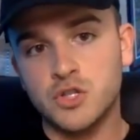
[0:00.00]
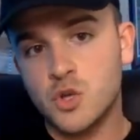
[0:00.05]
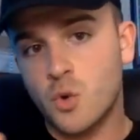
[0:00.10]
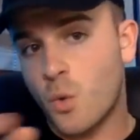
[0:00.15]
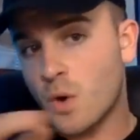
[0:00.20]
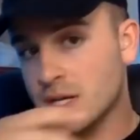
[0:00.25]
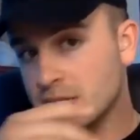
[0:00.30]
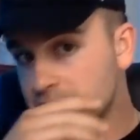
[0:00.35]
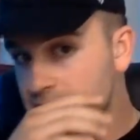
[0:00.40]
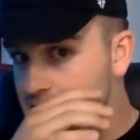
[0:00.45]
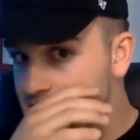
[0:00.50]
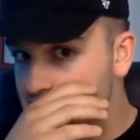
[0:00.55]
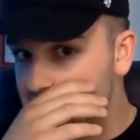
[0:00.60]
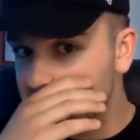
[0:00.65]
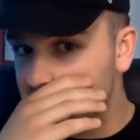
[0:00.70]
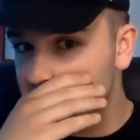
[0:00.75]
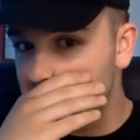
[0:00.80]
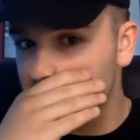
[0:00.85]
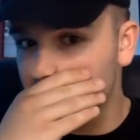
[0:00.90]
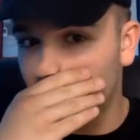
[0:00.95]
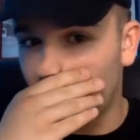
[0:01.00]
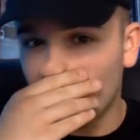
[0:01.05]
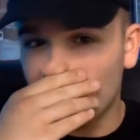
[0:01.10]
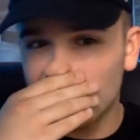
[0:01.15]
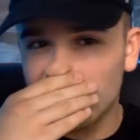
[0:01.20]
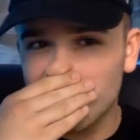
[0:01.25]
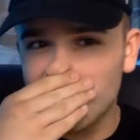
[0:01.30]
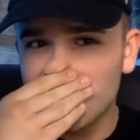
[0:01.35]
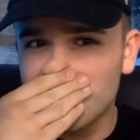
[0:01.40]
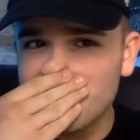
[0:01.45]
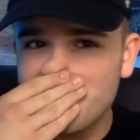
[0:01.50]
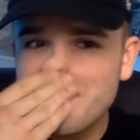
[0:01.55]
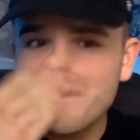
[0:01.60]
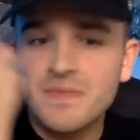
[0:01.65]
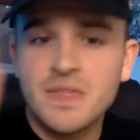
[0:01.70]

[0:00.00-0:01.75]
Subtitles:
21 of you,